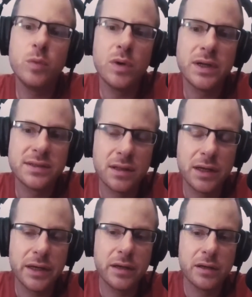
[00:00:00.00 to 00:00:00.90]
me what it's
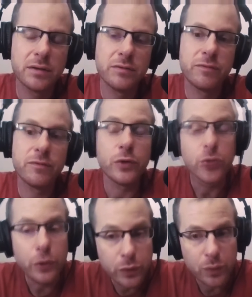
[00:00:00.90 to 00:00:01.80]
like for
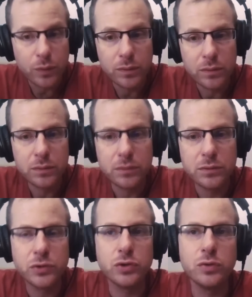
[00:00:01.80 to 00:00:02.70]
you
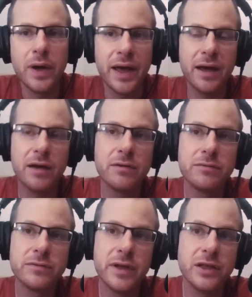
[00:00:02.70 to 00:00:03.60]
to
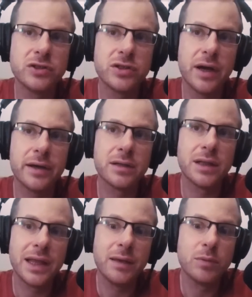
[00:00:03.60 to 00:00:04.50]
have a child
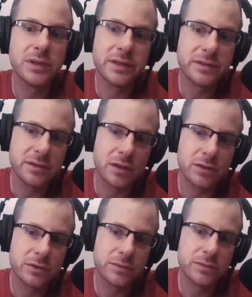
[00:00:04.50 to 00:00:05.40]
labeled as
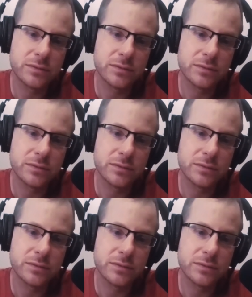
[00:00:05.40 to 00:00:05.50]
such?